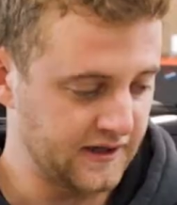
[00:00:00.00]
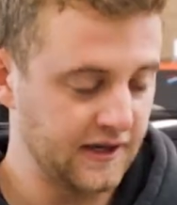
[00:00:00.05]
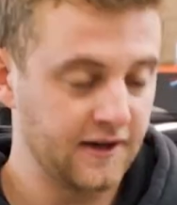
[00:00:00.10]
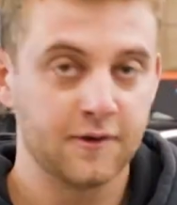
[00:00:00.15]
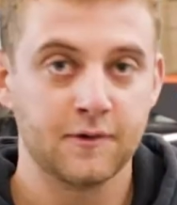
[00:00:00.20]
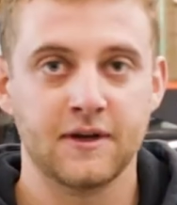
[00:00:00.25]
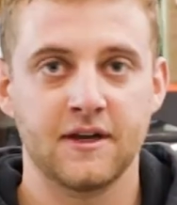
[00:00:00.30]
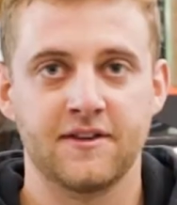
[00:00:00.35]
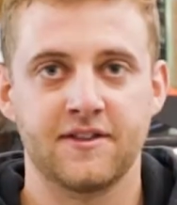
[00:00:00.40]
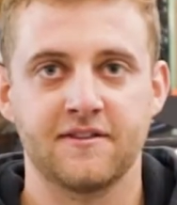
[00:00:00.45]
now that
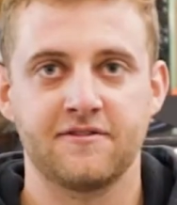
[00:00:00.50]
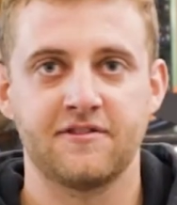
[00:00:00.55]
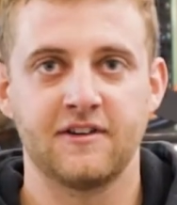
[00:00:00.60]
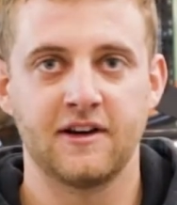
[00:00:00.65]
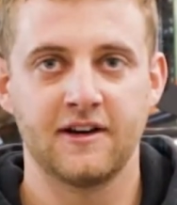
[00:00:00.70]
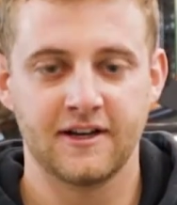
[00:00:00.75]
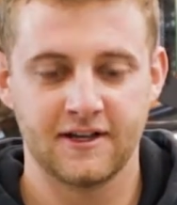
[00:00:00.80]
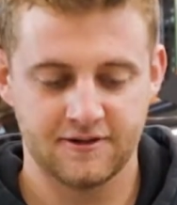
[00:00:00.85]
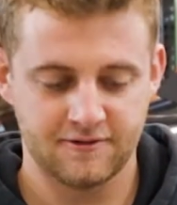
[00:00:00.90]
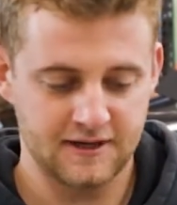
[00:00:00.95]
we got the
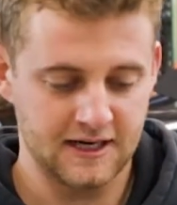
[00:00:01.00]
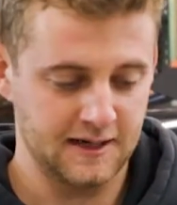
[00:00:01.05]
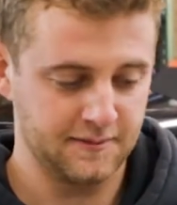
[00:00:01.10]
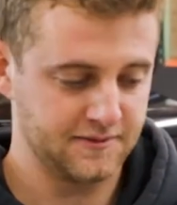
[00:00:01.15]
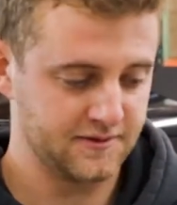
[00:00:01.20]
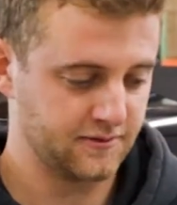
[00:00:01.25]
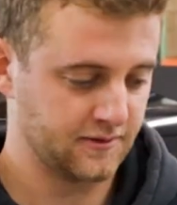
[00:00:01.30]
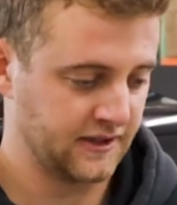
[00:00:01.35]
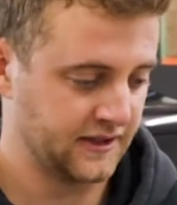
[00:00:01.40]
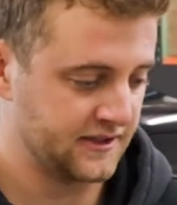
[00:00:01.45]
fairing
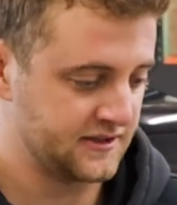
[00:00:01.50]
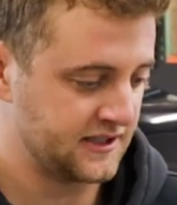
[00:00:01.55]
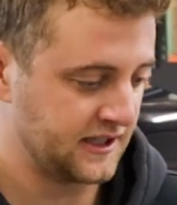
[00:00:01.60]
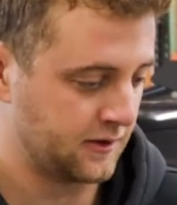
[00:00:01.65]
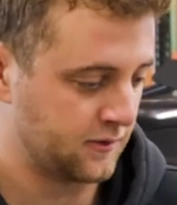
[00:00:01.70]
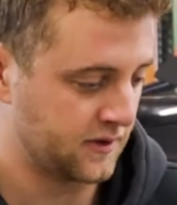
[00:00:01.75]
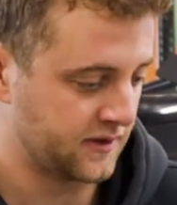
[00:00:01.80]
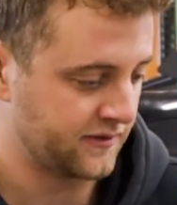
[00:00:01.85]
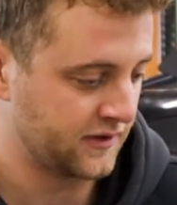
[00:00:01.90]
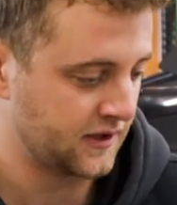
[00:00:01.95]
unwrapped, we're going to
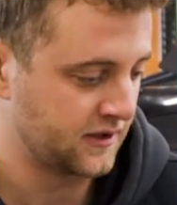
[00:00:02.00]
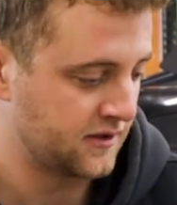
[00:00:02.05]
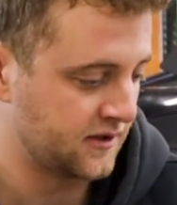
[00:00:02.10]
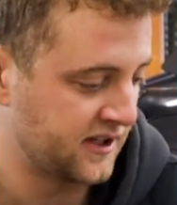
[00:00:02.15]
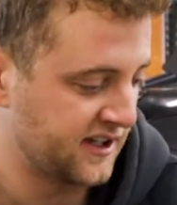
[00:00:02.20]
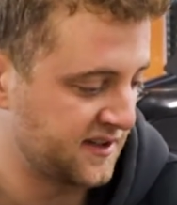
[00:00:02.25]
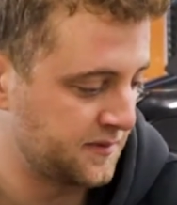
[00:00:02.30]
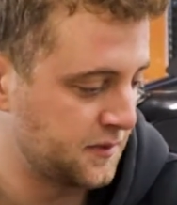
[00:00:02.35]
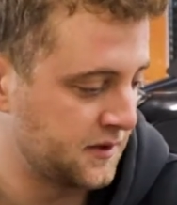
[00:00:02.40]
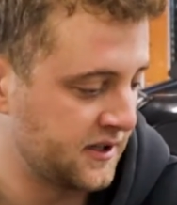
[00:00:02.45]
take one of our
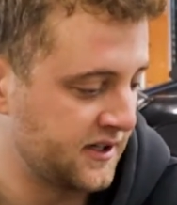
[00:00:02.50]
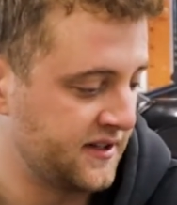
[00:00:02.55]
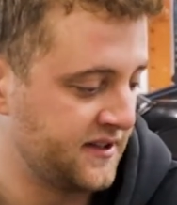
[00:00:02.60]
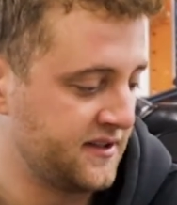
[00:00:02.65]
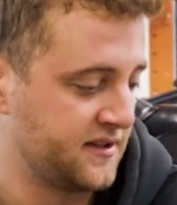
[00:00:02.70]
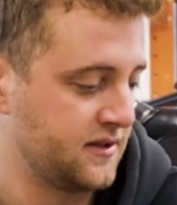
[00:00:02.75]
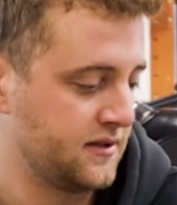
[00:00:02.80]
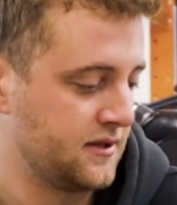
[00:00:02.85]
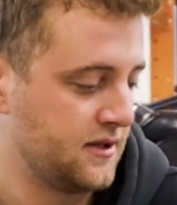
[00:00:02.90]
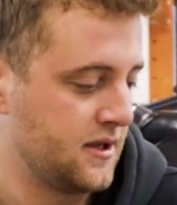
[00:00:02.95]

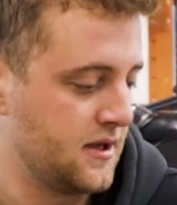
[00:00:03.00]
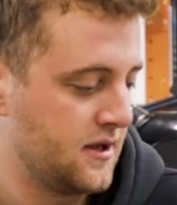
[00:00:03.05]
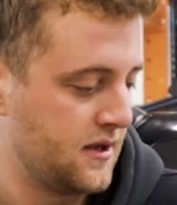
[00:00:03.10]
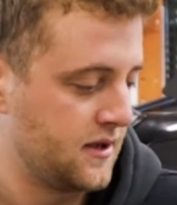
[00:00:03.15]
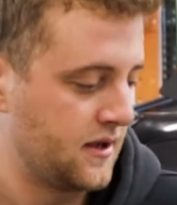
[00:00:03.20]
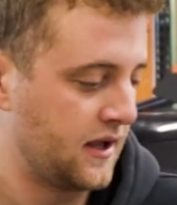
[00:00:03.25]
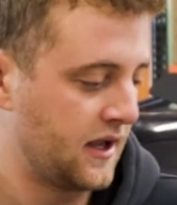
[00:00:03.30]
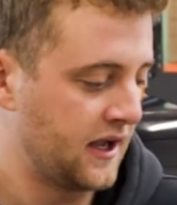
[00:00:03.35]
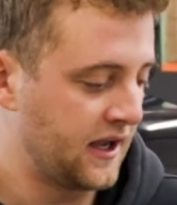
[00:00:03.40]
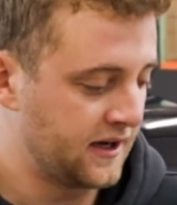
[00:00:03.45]
crossbars,
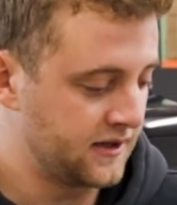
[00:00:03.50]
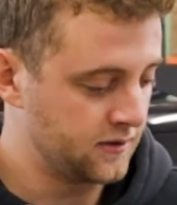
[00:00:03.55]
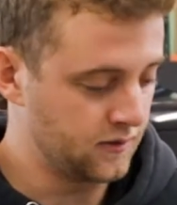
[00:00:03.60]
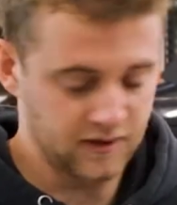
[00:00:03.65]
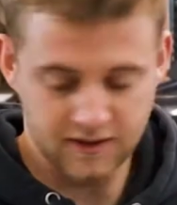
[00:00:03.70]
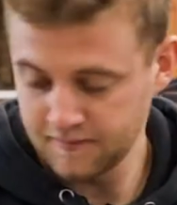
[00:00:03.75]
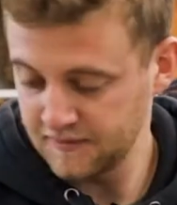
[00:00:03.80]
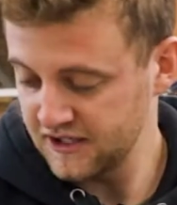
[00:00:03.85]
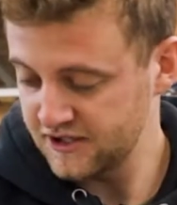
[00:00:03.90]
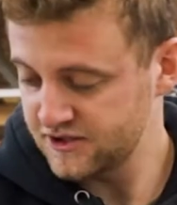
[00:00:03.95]
and you
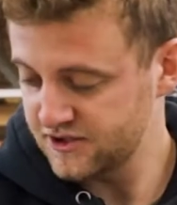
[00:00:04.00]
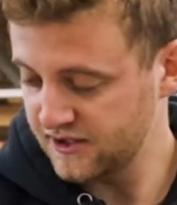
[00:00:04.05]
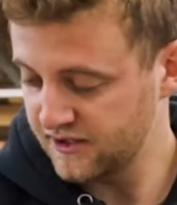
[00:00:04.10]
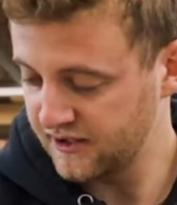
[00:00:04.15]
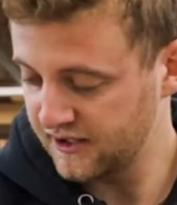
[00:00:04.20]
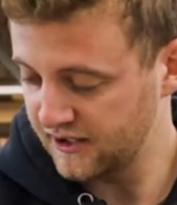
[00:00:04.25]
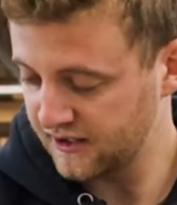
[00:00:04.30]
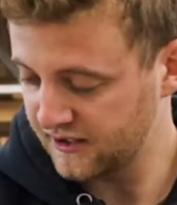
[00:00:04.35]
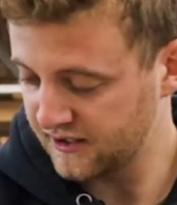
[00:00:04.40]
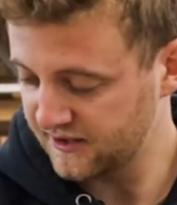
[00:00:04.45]
want to make sure
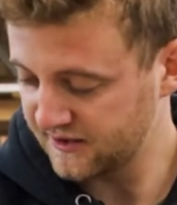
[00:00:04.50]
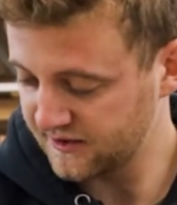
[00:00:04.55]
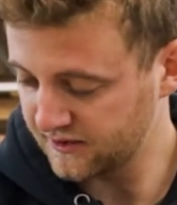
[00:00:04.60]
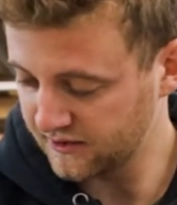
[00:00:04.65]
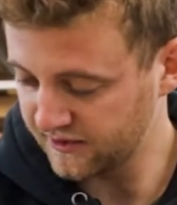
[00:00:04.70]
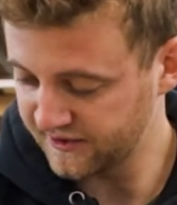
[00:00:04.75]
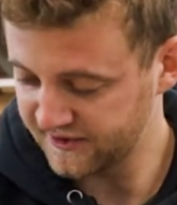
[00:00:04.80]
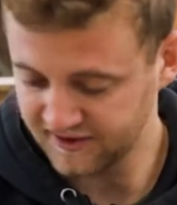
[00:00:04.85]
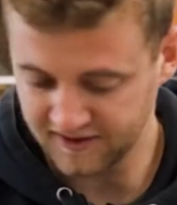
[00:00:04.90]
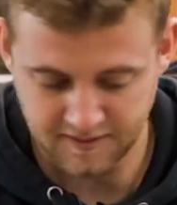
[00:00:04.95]
that you're going to
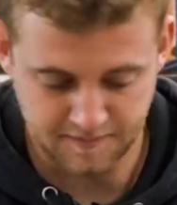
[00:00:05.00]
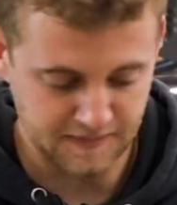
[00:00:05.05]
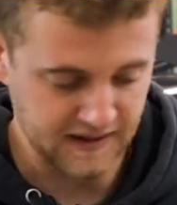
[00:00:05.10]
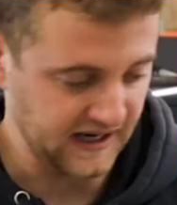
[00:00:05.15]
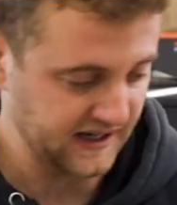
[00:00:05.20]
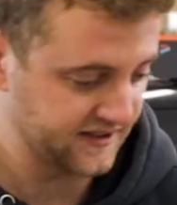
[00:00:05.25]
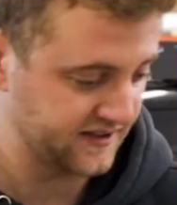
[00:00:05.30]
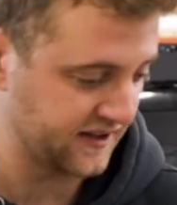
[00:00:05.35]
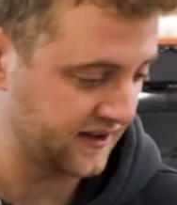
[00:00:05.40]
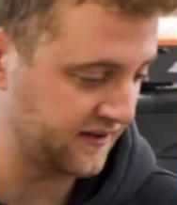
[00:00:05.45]
install this on the
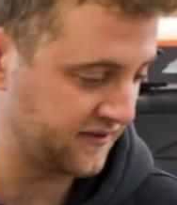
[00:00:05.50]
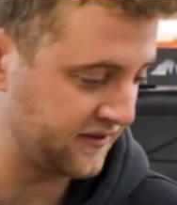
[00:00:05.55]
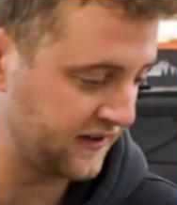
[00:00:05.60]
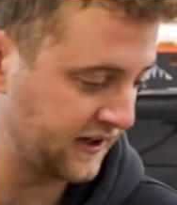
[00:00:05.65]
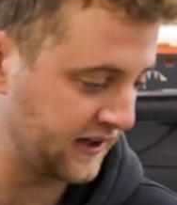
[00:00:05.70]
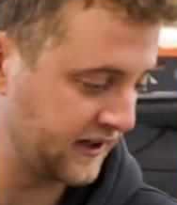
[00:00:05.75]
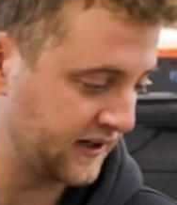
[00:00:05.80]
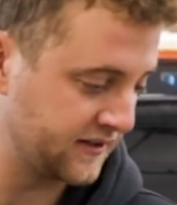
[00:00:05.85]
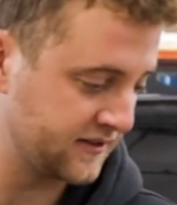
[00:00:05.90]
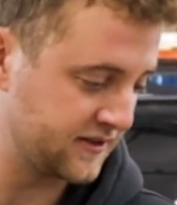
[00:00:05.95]
back side of the
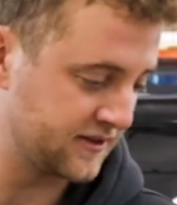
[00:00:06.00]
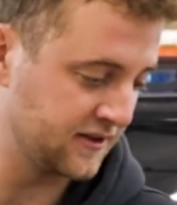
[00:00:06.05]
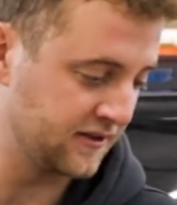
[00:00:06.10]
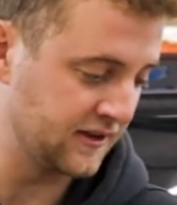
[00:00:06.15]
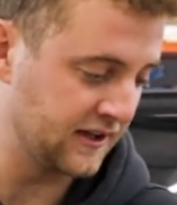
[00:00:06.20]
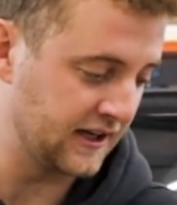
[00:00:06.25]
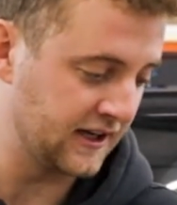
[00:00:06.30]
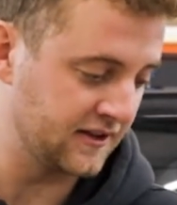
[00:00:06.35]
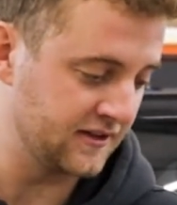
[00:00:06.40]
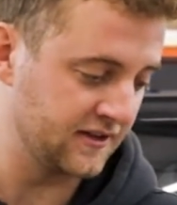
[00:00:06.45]
fairing. To do
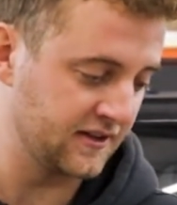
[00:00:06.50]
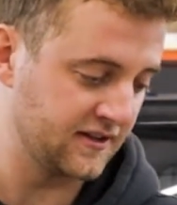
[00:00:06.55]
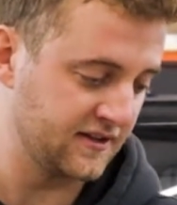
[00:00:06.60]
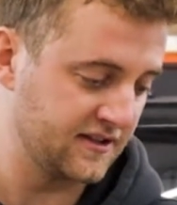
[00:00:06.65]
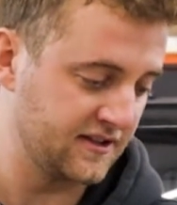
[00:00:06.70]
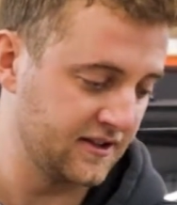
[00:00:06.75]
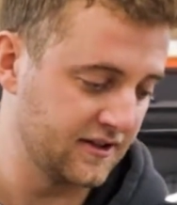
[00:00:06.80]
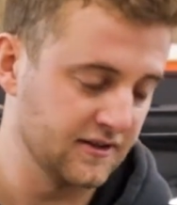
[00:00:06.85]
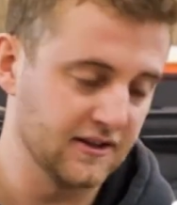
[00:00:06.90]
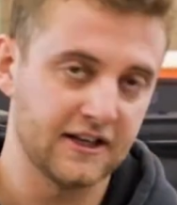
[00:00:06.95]
that, you can
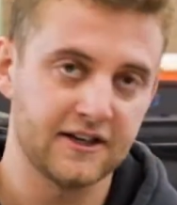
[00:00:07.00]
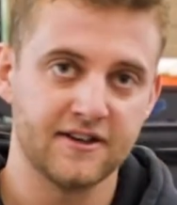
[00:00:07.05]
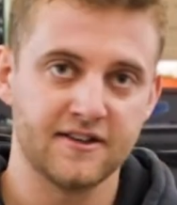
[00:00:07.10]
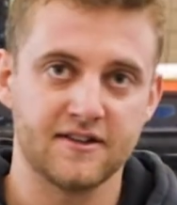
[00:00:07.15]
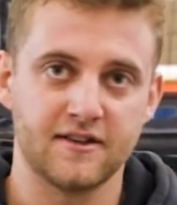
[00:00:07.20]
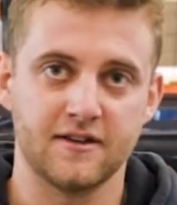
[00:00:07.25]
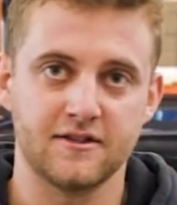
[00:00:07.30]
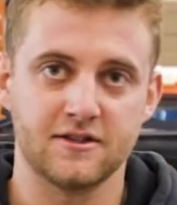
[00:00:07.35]
see your letters in the